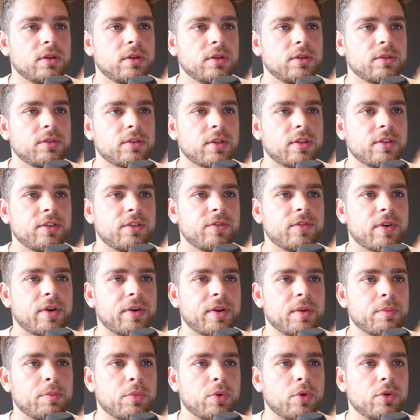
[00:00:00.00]
So this is very
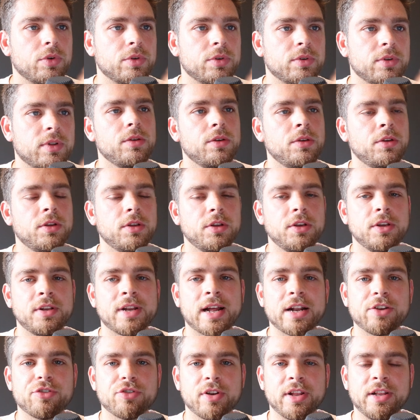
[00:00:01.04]
important. Your
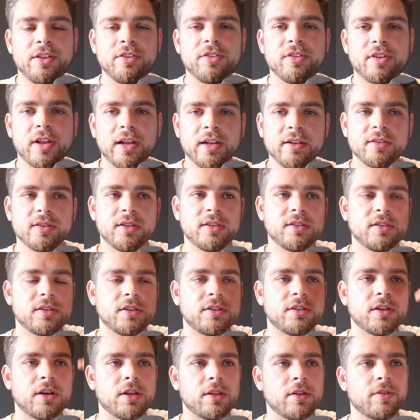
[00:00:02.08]
natural instinct is to
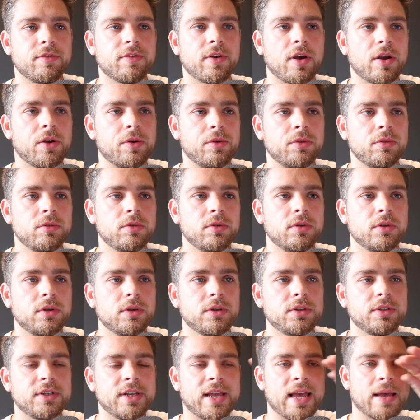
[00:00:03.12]
turn the phone
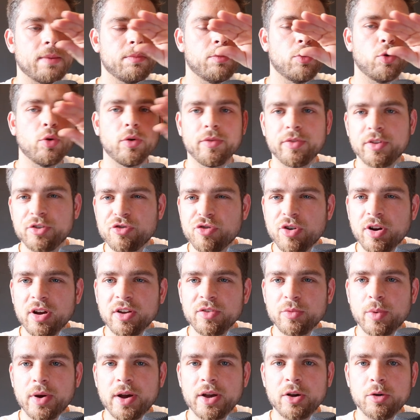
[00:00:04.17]
to get more of the
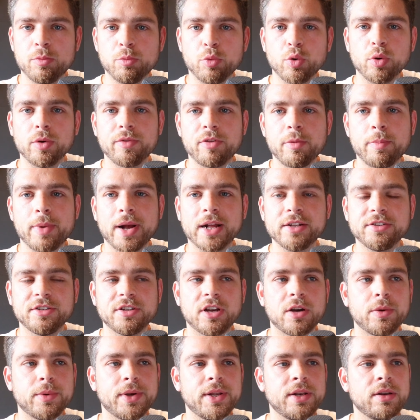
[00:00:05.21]
driveway or more of the
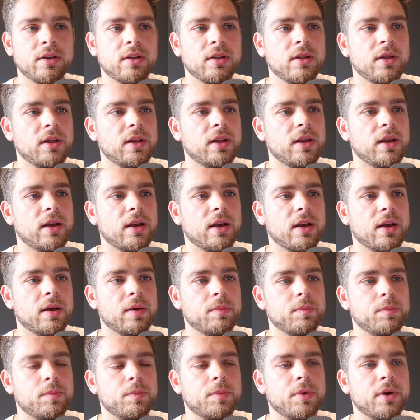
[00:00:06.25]
patio in.
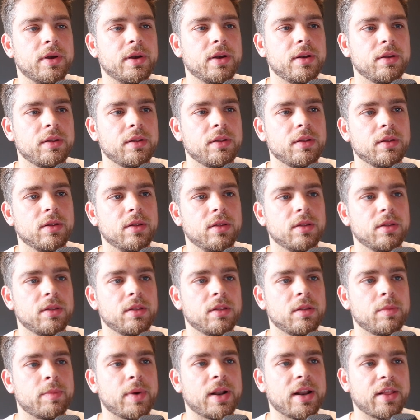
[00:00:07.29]
Um, but
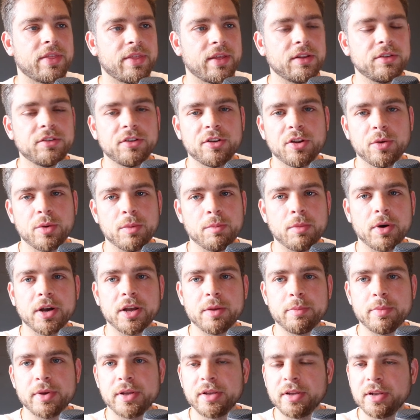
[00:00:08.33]
the better thing to do, in my
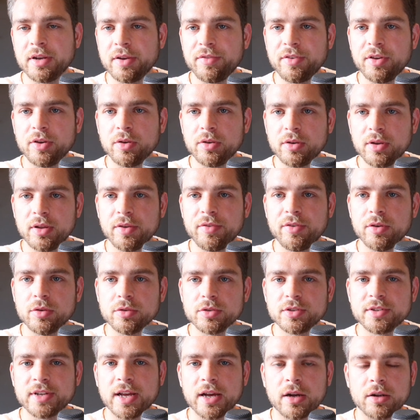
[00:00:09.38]
opinion, if you if you're
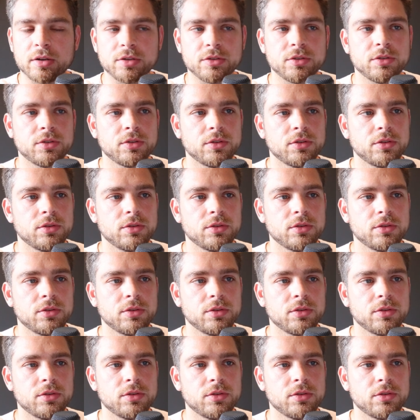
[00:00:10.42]
set on